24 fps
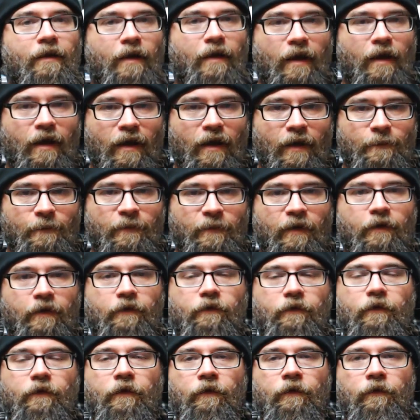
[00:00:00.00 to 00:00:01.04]

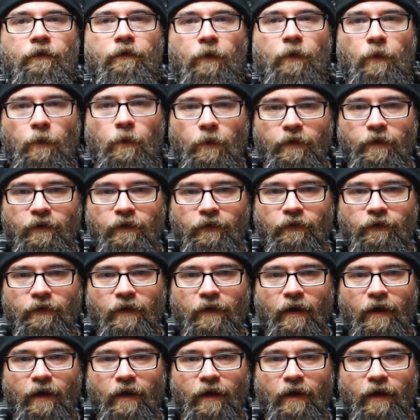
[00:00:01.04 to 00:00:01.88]
comics and toys